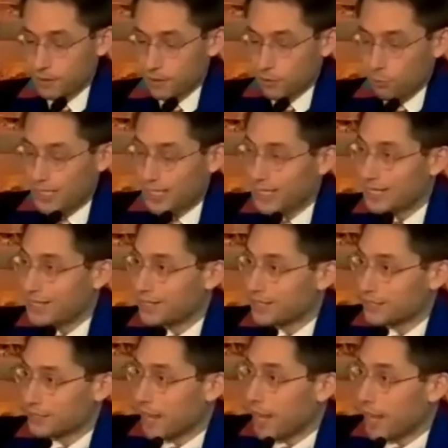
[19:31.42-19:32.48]
We need to
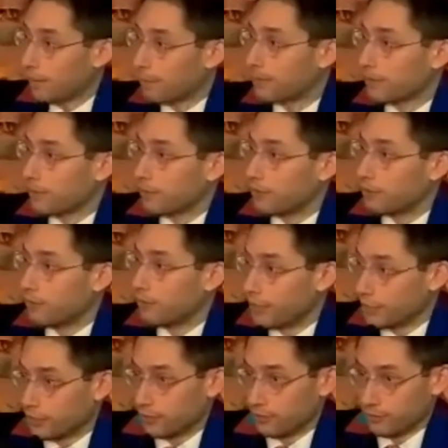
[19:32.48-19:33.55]
stop the
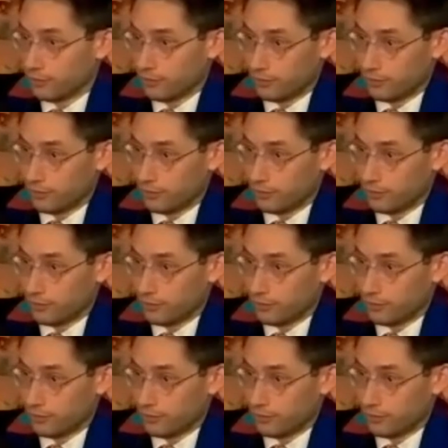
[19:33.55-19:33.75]
ridicule.